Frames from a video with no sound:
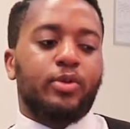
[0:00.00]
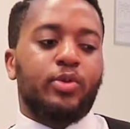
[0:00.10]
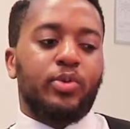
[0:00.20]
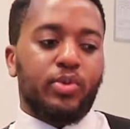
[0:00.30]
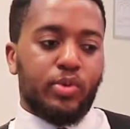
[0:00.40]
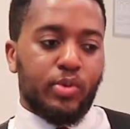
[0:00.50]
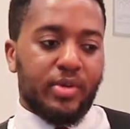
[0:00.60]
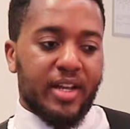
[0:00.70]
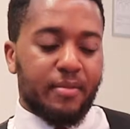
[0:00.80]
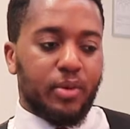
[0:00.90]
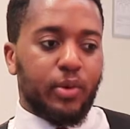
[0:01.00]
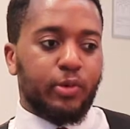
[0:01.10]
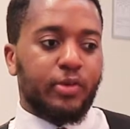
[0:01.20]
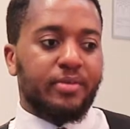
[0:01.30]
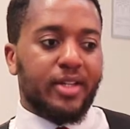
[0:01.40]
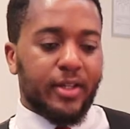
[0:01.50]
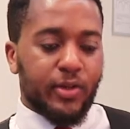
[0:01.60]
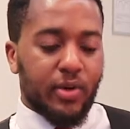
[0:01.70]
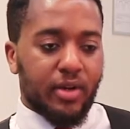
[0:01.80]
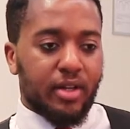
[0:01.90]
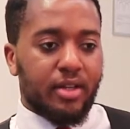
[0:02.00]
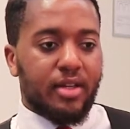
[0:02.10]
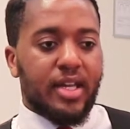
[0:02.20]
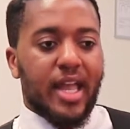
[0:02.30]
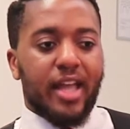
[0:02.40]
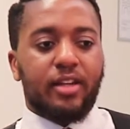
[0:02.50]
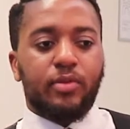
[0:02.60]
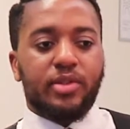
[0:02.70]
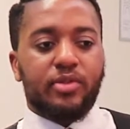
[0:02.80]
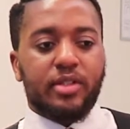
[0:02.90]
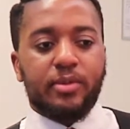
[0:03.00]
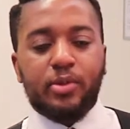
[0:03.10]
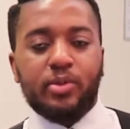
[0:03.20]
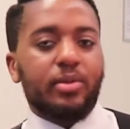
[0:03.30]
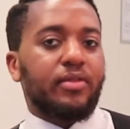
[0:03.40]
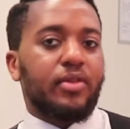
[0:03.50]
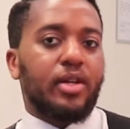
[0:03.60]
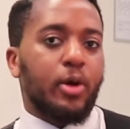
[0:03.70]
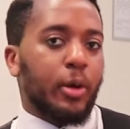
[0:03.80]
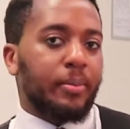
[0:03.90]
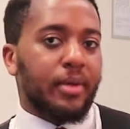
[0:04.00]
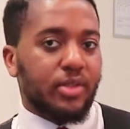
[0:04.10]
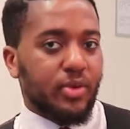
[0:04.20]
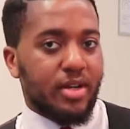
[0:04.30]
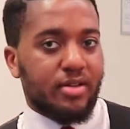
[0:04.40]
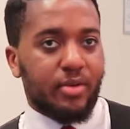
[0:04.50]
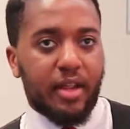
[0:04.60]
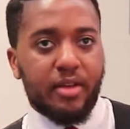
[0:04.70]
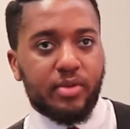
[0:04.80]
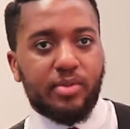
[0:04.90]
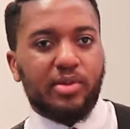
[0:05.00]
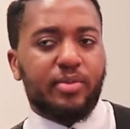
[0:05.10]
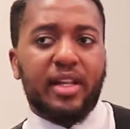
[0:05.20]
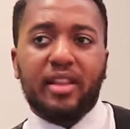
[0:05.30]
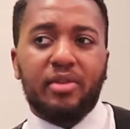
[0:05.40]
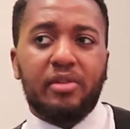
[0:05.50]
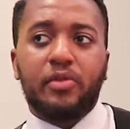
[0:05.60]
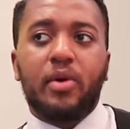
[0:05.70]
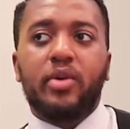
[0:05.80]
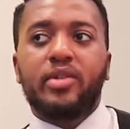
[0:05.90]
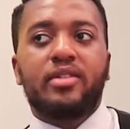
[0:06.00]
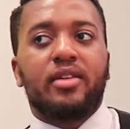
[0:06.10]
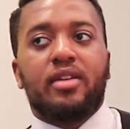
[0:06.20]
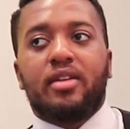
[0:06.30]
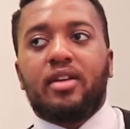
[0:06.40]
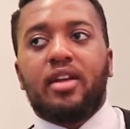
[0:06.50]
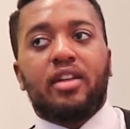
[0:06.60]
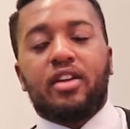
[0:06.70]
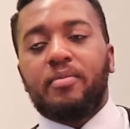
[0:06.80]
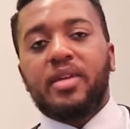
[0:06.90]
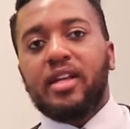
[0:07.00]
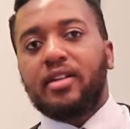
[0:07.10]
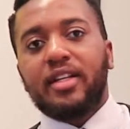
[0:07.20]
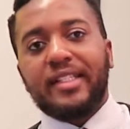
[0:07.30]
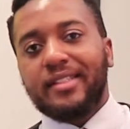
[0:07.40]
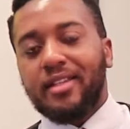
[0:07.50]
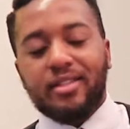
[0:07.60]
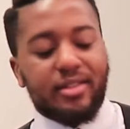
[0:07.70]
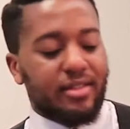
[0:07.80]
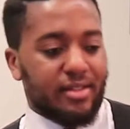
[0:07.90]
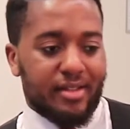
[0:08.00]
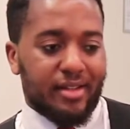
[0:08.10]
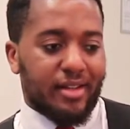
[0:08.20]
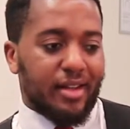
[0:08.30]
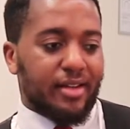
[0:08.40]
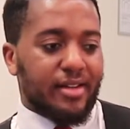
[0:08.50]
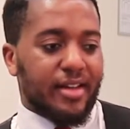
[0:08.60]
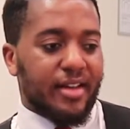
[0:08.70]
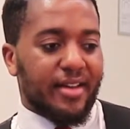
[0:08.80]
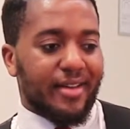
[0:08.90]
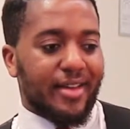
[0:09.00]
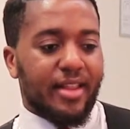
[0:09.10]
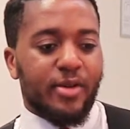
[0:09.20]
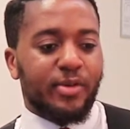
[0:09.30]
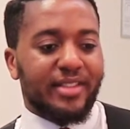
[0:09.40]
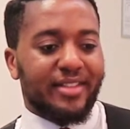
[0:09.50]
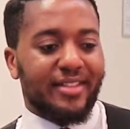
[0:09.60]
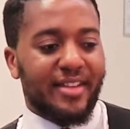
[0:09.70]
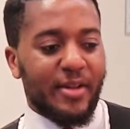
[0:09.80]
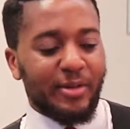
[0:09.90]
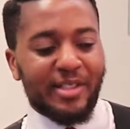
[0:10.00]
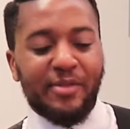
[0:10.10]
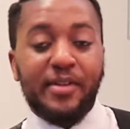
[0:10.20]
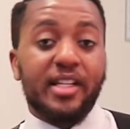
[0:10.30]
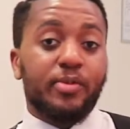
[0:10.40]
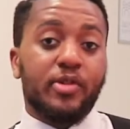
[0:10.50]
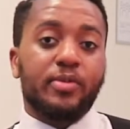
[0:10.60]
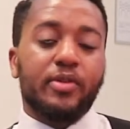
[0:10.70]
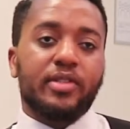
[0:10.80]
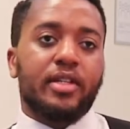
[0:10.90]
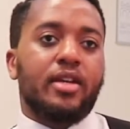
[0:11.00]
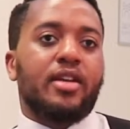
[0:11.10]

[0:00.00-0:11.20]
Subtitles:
to Ningbo from Nantong. And it was not supposed to be a very long bus ride. I think it was supposed to be like 3-4 hours. It ended up being like 6. And yeah, that wasn't a fun experience, because